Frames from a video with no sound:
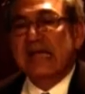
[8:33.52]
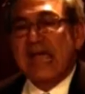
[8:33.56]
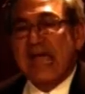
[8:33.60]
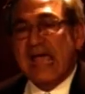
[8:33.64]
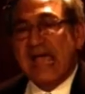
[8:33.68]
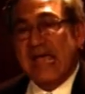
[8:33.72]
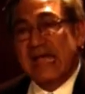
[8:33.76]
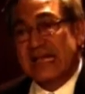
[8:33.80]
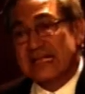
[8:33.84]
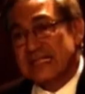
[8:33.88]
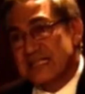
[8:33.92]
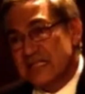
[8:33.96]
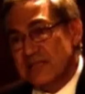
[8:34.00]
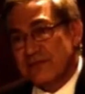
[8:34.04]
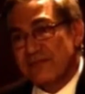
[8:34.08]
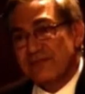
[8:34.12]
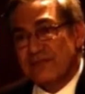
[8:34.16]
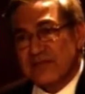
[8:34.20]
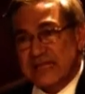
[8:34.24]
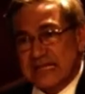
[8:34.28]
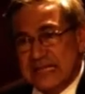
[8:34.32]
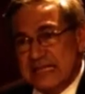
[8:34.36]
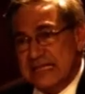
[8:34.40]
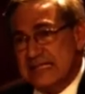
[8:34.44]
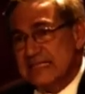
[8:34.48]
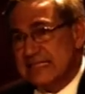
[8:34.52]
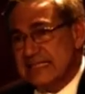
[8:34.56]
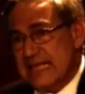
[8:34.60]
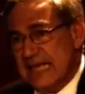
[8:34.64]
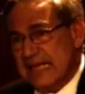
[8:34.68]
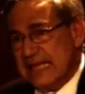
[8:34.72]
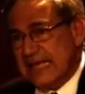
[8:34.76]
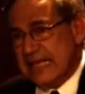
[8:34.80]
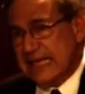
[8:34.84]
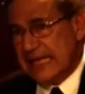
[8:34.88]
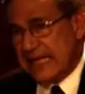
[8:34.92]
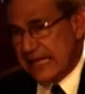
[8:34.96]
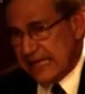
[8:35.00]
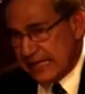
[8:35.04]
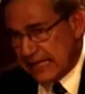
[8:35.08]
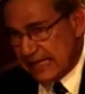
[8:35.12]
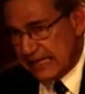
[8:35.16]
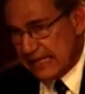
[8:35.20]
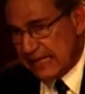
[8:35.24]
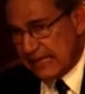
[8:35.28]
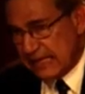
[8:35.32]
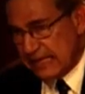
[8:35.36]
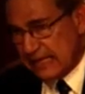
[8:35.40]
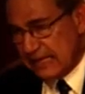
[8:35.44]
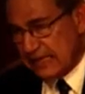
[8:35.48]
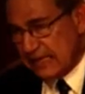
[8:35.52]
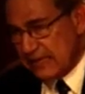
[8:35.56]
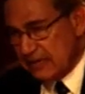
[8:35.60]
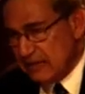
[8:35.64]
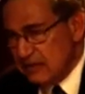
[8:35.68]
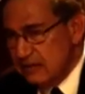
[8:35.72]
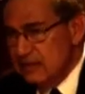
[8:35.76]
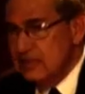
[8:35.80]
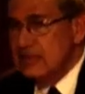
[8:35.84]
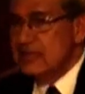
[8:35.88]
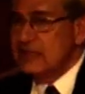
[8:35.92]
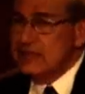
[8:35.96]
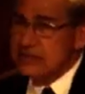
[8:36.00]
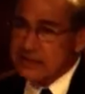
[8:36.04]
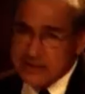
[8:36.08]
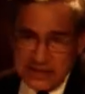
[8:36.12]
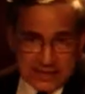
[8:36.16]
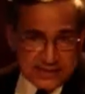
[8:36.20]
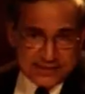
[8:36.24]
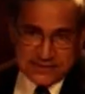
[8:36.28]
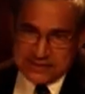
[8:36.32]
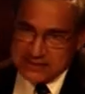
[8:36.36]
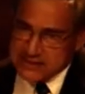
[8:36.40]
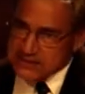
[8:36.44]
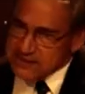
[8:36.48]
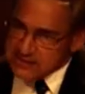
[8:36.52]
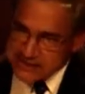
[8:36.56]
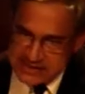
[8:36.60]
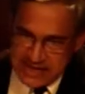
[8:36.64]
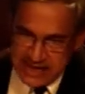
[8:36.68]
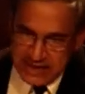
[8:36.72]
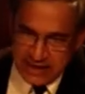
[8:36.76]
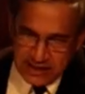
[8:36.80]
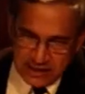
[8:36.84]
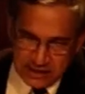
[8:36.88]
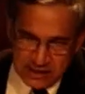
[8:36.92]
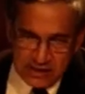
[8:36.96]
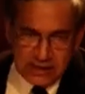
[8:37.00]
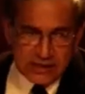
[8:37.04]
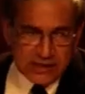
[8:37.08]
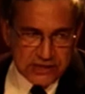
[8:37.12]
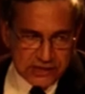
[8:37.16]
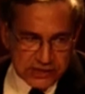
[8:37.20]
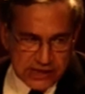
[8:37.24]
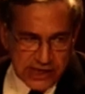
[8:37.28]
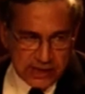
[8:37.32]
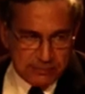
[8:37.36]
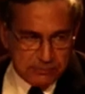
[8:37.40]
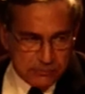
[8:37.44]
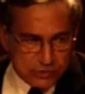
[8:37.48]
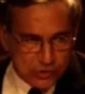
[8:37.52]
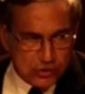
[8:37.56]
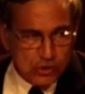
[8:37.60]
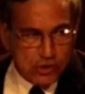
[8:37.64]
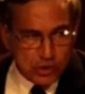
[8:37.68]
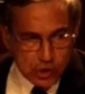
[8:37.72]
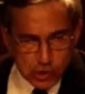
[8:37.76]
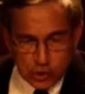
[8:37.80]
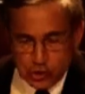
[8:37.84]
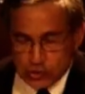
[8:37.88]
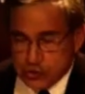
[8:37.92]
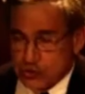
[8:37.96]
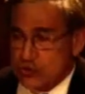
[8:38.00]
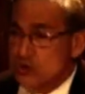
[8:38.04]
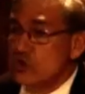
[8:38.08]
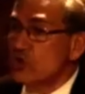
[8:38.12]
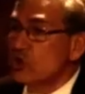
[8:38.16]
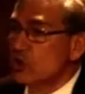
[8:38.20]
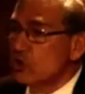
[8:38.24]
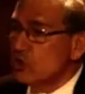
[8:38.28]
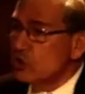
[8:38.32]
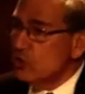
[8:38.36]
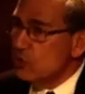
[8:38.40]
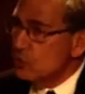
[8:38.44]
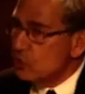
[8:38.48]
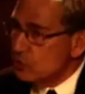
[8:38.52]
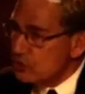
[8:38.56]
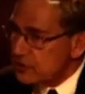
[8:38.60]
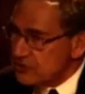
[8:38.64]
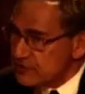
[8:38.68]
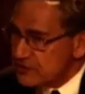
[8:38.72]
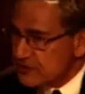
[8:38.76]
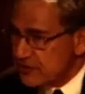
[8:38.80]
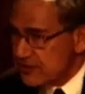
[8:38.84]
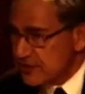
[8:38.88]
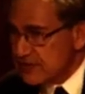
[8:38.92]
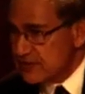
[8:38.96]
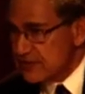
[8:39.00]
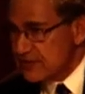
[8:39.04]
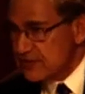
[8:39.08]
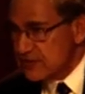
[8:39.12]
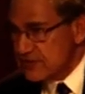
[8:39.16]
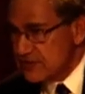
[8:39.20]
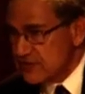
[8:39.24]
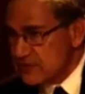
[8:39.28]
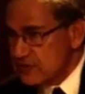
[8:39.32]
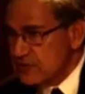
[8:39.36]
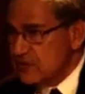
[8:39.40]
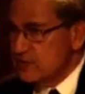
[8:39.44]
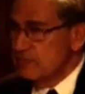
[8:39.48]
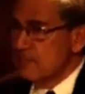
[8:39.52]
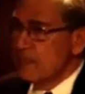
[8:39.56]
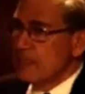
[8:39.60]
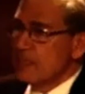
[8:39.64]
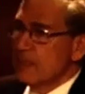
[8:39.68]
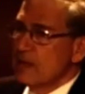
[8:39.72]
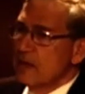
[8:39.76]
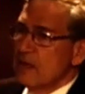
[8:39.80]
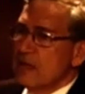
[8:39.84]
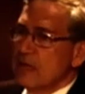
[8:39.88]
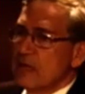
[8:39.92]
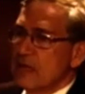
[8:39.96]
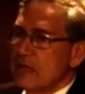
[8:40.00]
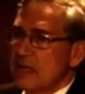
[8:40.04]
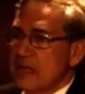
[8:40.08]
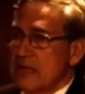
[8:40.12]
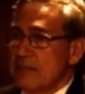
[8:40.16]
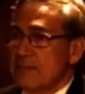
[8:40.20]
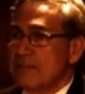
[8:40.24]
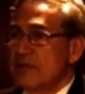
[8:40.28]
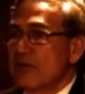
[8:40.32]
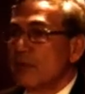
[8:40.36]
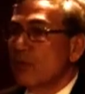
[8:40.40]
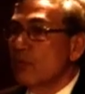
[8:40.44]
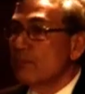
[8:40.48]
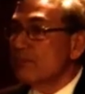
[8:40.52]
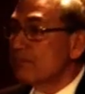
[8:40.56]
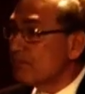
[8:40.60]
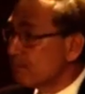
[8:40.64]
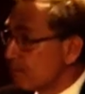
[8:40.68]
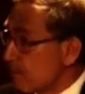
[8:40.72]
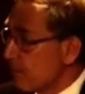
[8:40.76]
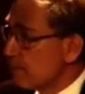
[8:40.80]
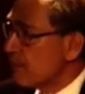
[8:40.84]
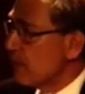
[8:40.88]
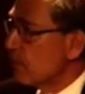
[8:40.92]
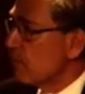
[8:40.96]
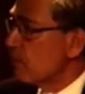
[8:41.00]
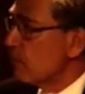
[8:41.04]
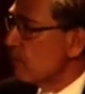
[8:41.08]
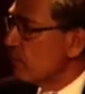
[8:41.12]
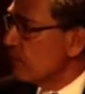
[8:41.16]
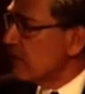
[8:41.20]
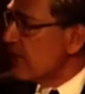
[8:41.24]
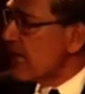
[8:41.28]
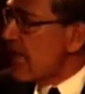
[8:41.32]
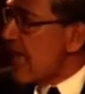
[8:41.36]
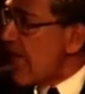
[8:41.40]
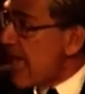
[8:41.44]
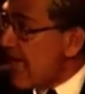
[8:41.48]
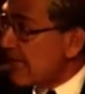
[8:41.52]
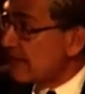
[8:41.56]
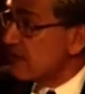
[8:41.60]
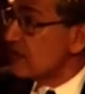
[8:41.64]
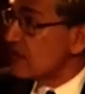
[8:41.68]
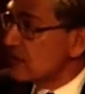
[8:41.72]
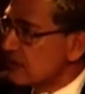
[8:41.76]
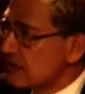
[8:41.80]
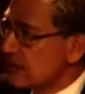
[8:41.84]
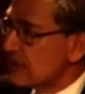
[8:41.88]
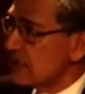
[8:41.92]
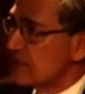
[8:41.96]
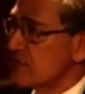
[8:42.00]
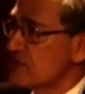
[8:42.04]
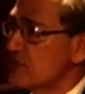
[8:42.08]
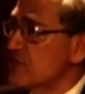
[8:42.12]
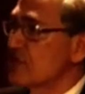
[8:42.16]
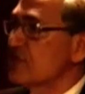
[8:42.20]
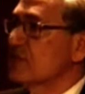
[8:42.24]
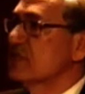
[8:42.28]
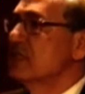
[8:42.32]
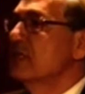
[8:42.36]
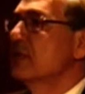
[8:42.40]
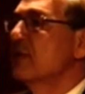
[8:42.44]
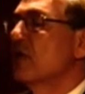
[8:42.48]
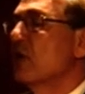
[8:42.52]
as if he is a king. This is, say, James Joyce's Ulysses. We had this